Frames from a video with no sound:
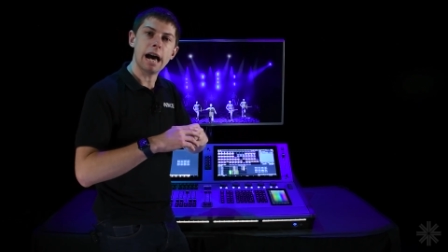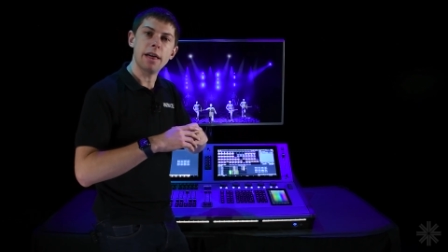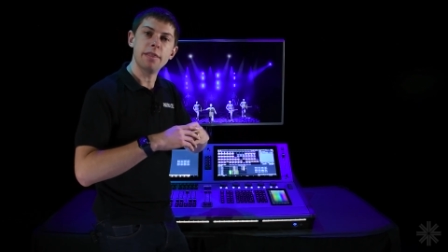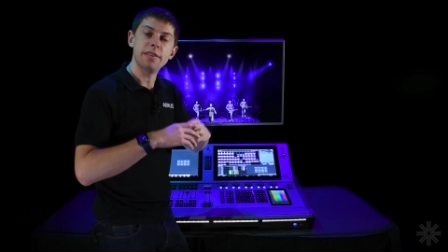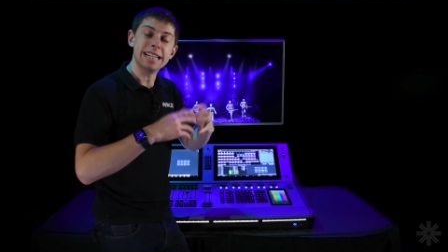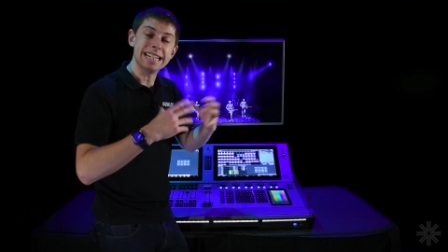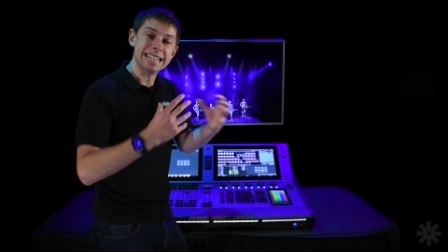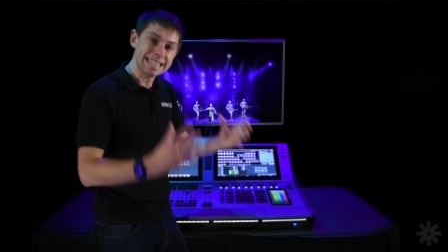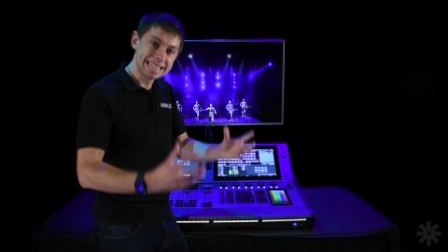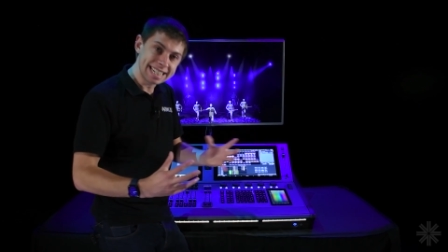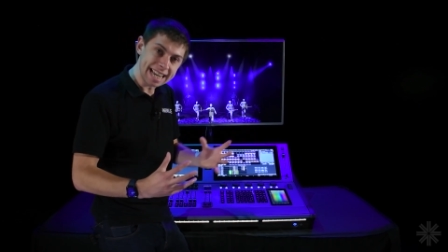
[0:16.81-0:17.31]
the
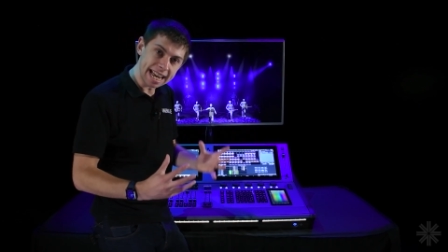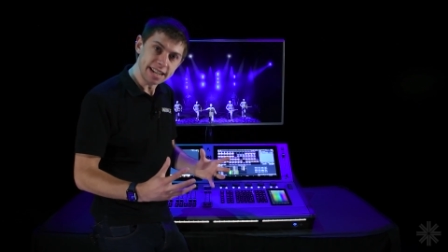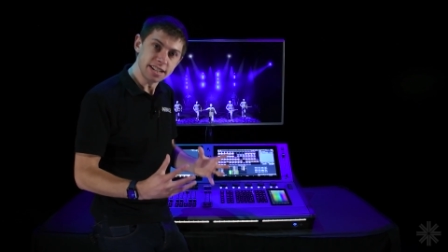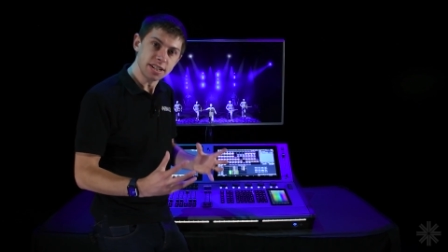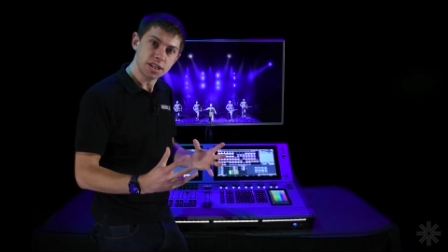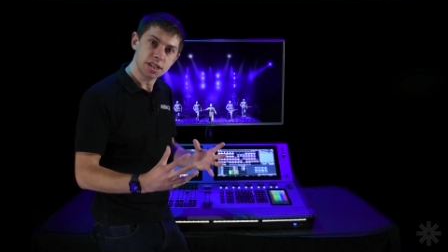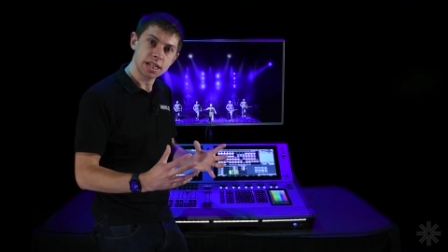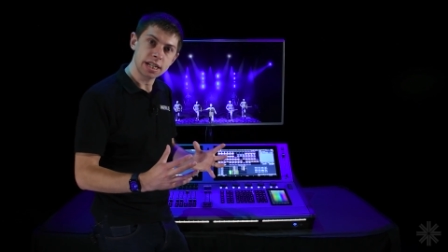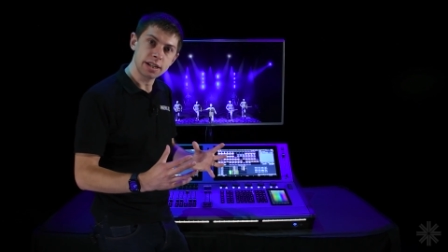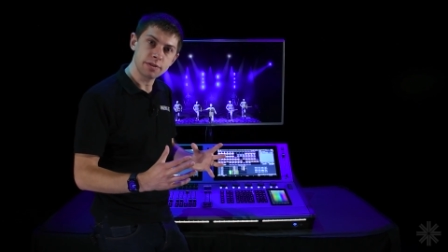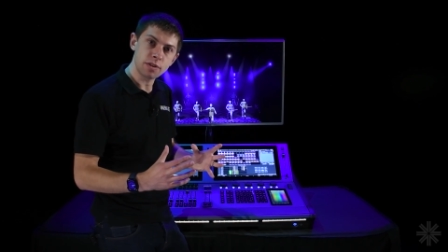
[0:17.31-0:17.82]

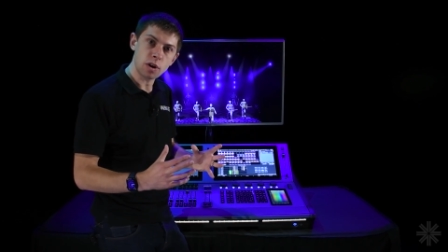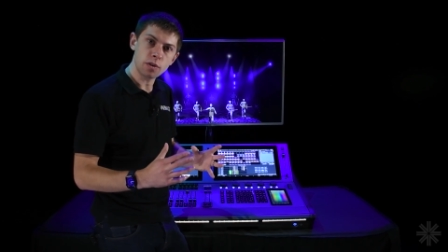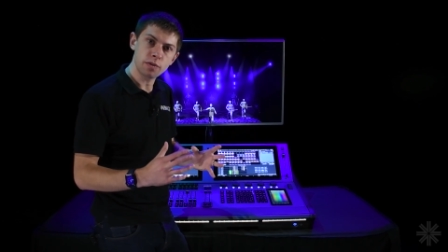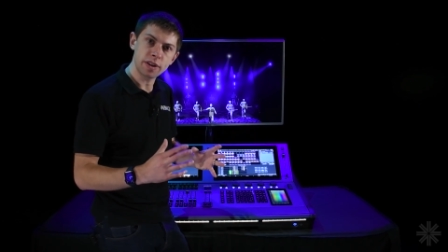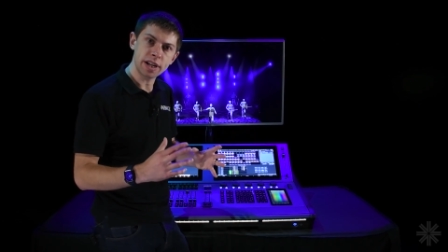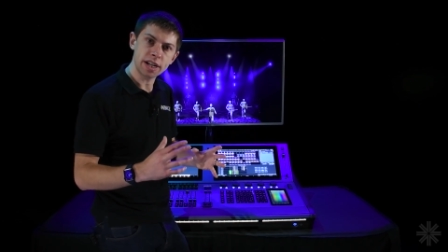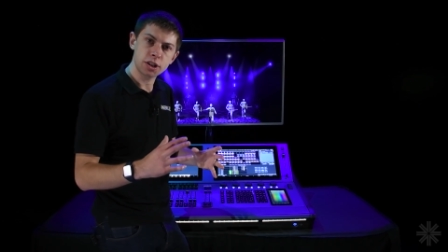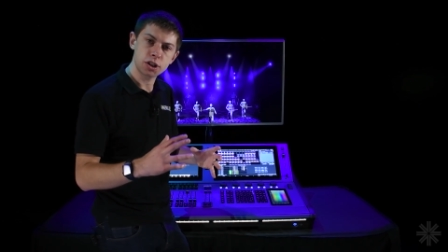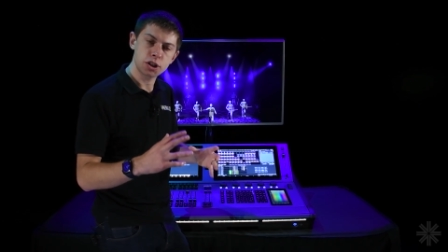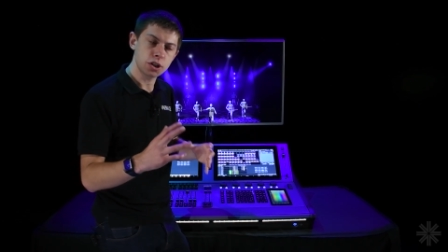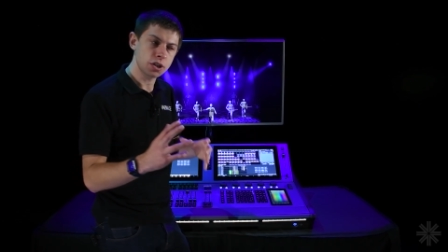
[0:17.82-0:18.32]
intensity of our
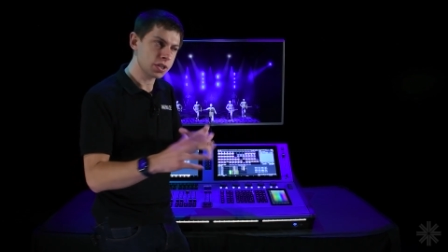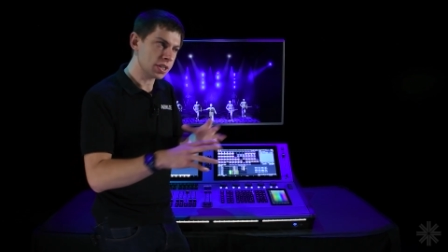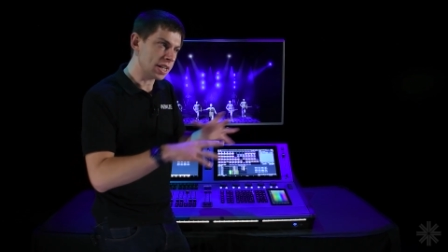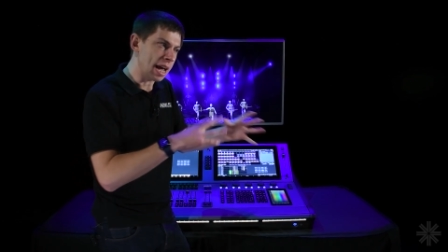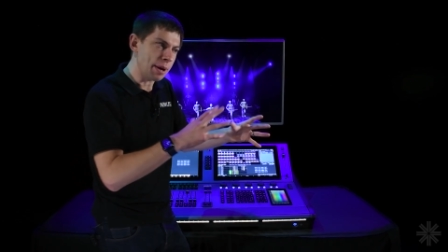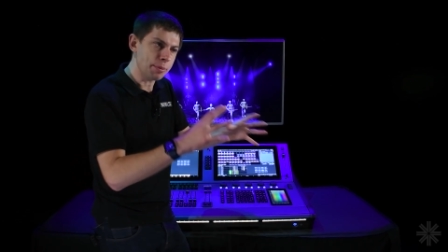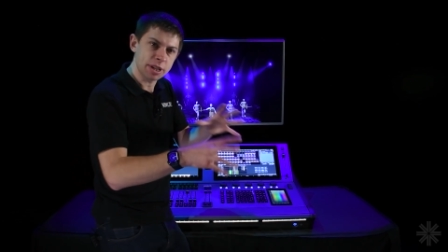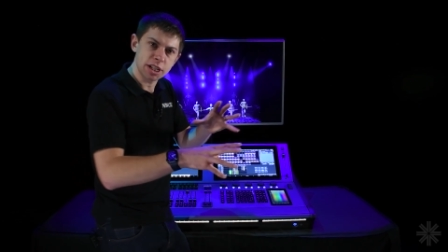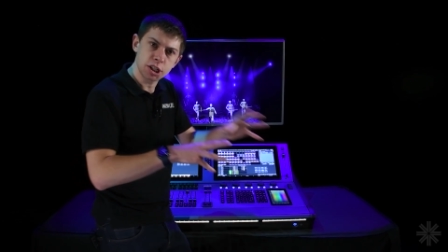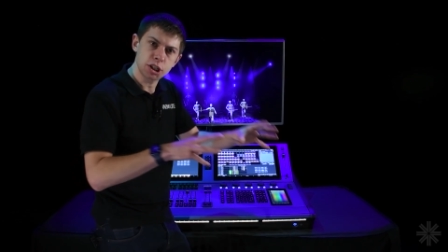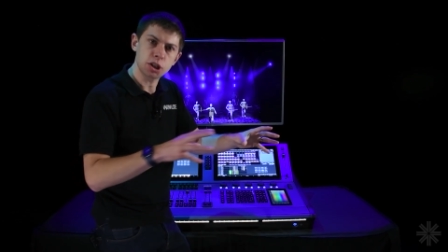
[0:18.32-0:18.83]
fixtures and how
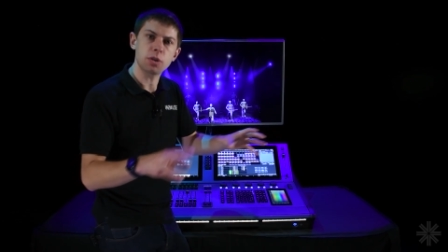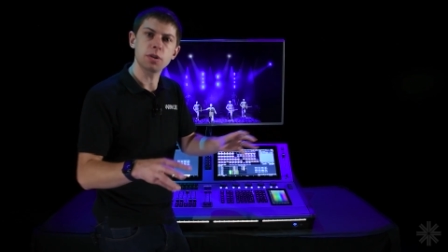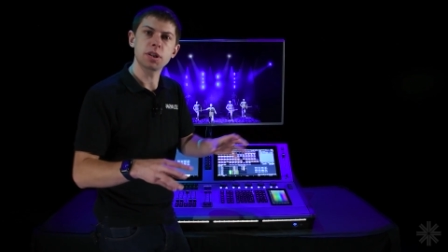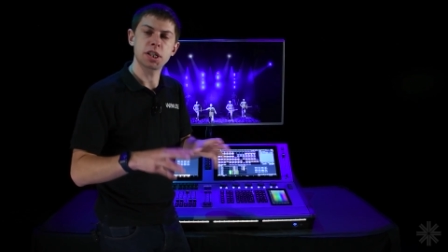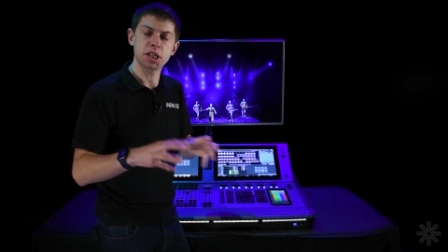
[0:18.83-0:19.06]
we can start